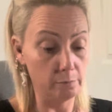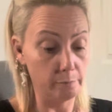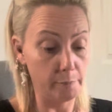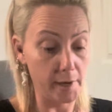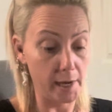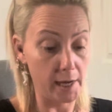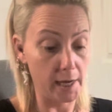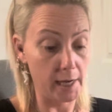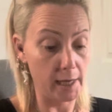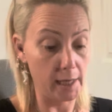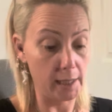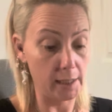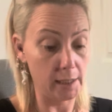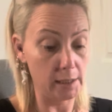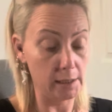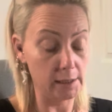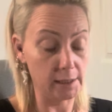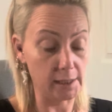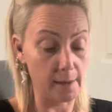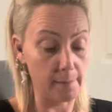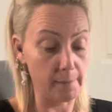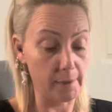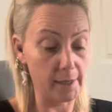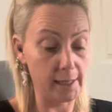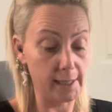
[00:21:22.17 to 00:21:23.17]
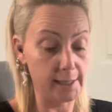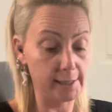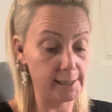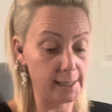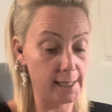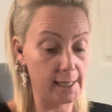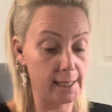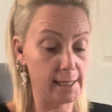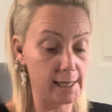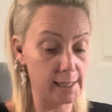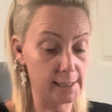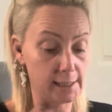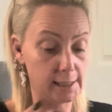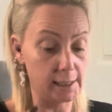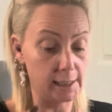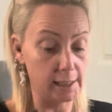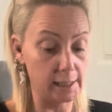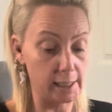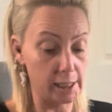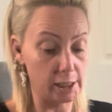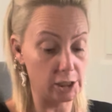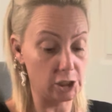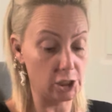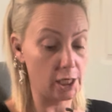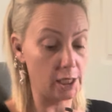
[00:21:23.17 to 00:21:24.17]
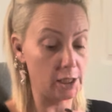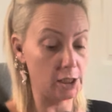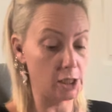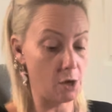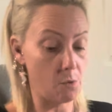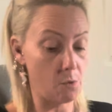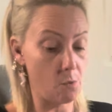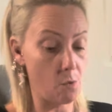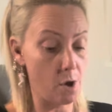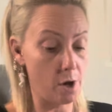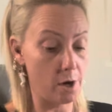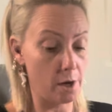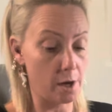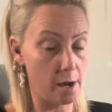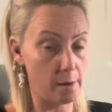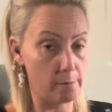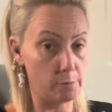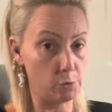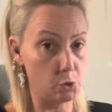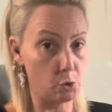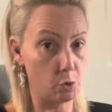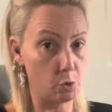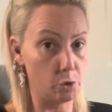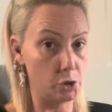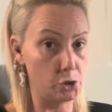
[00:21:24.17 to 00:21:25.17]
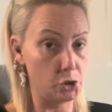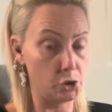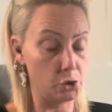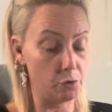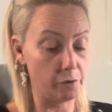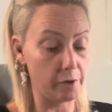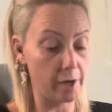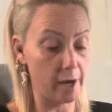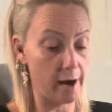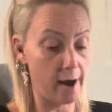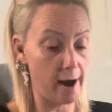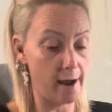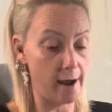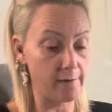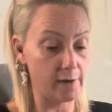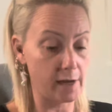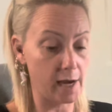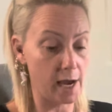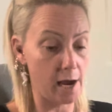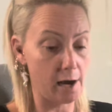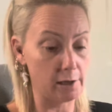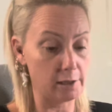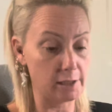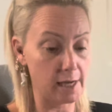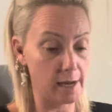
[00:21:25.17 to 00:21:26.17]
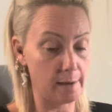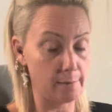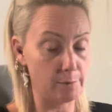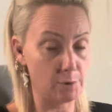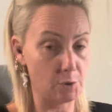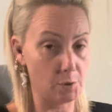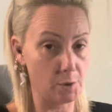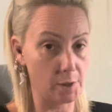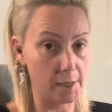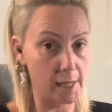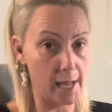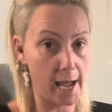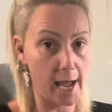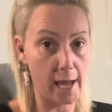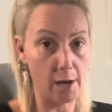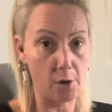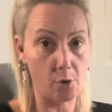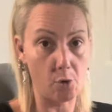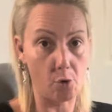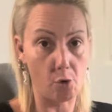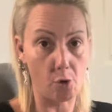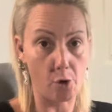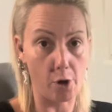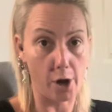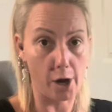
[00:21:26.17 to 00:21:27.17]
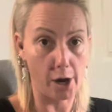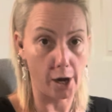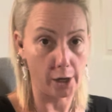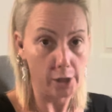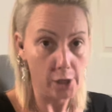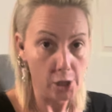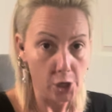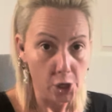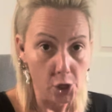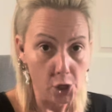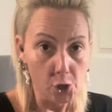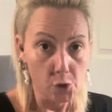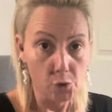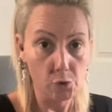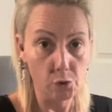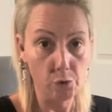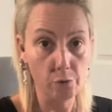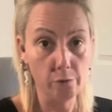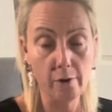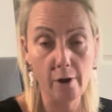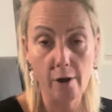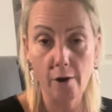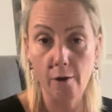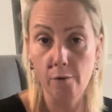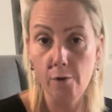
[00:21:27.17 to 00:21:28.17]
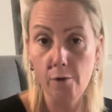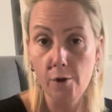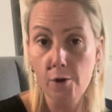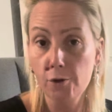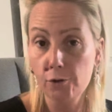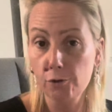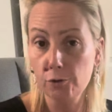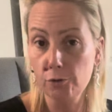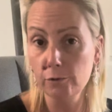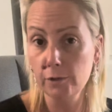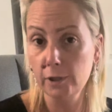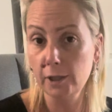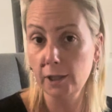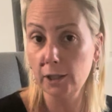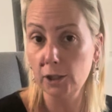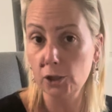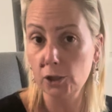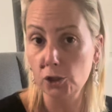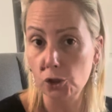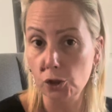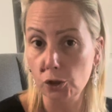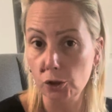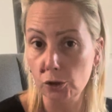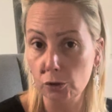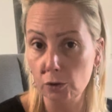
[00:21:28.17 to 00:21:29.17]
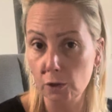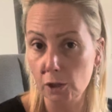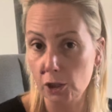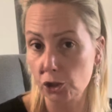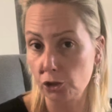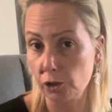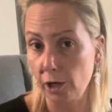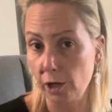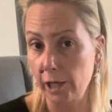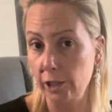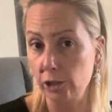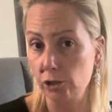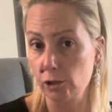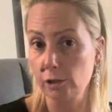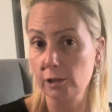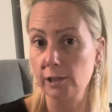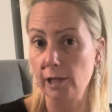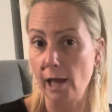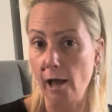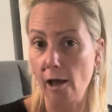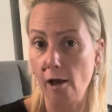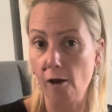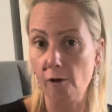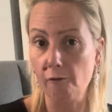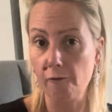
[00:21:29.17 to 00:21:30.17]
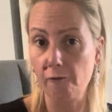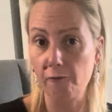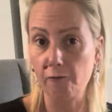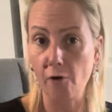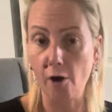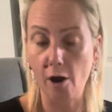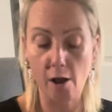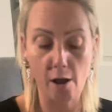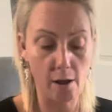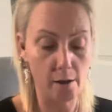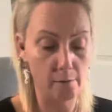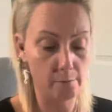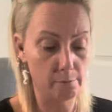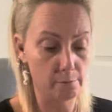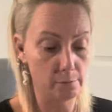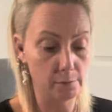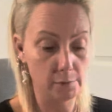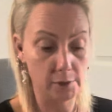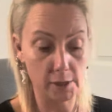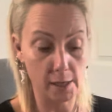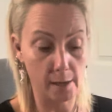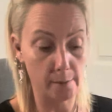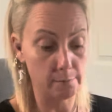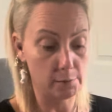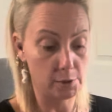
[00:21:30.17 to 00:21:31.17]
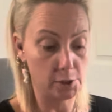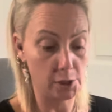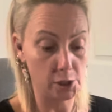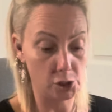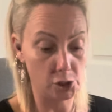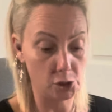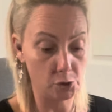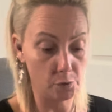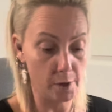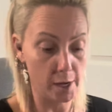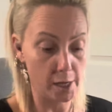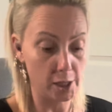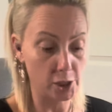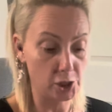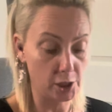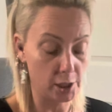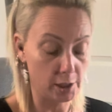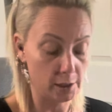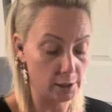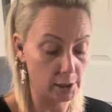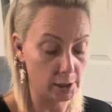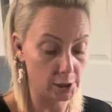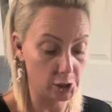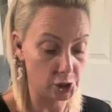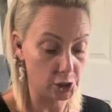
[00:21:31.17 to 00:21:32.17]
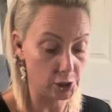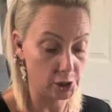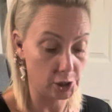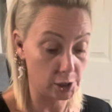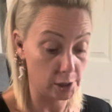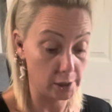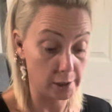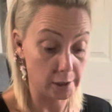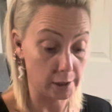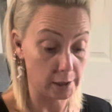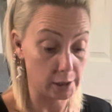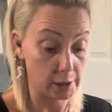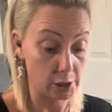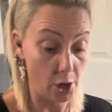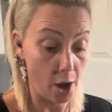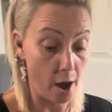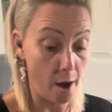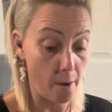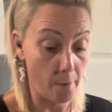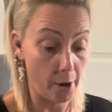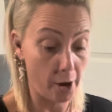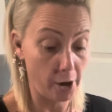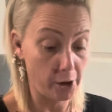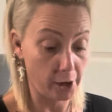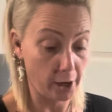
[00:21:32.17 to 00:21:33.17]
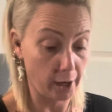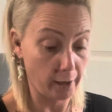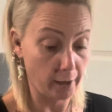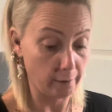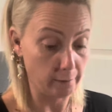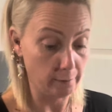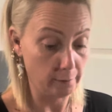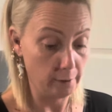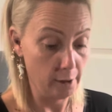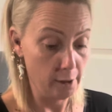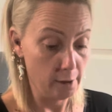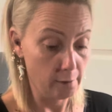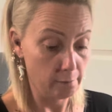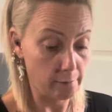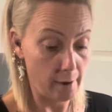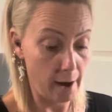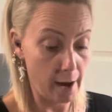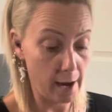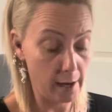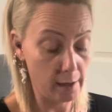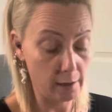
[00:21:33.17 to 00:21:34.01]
But somebody is in isolation, they wanna come towards you and they're having a hard time doing that, or you know, you need to estrange yourself from some situation that just, just is not working, right?